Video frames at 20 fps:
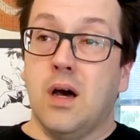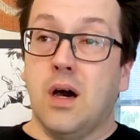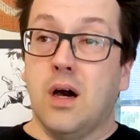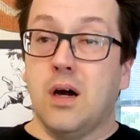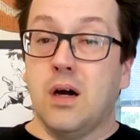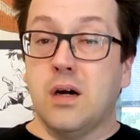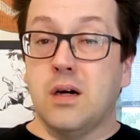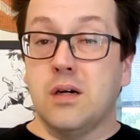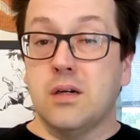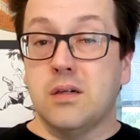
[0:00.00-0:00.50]

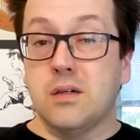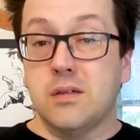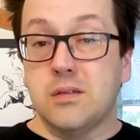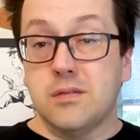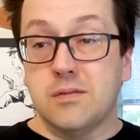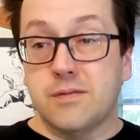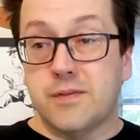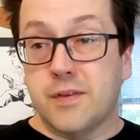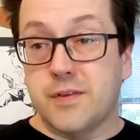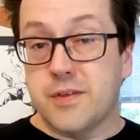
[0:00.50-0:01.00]

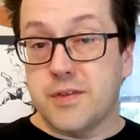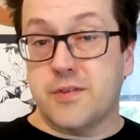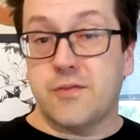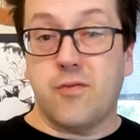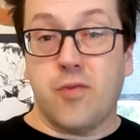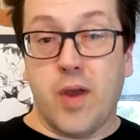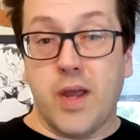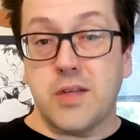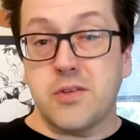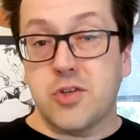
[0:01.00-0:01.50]
of this
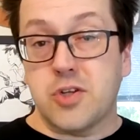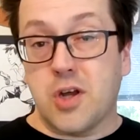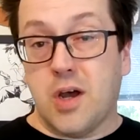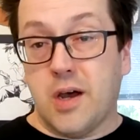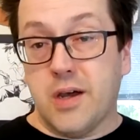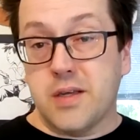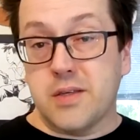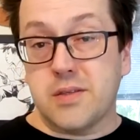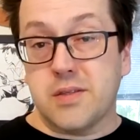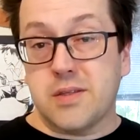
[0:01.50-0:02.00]

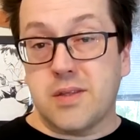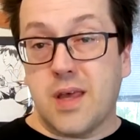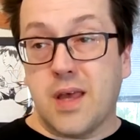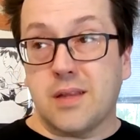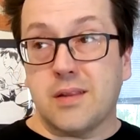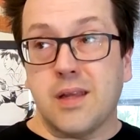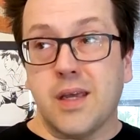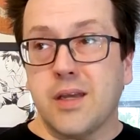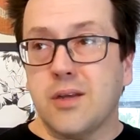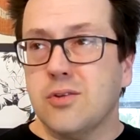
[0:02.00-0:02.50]
franchise,
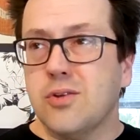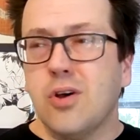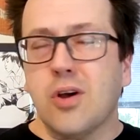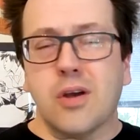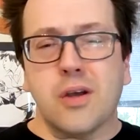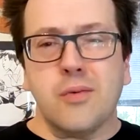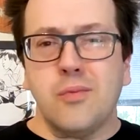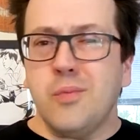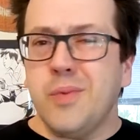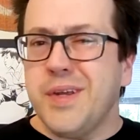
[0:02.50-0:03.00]
that like,
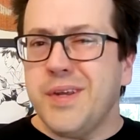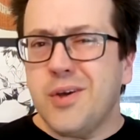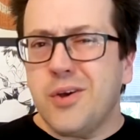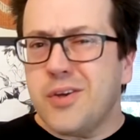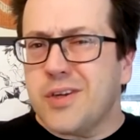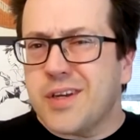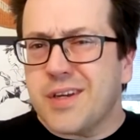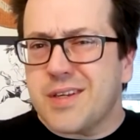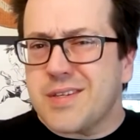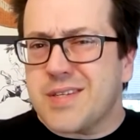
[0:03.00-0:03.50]
look, we know
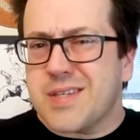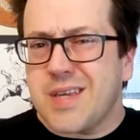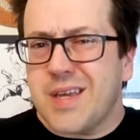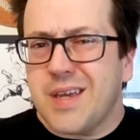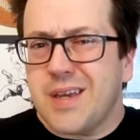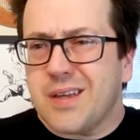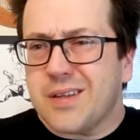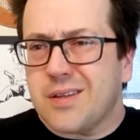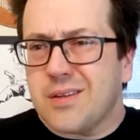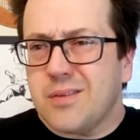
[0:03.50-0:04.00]
you're gonna see
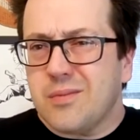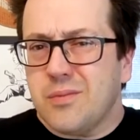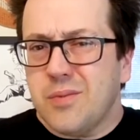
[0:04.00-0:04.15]
it.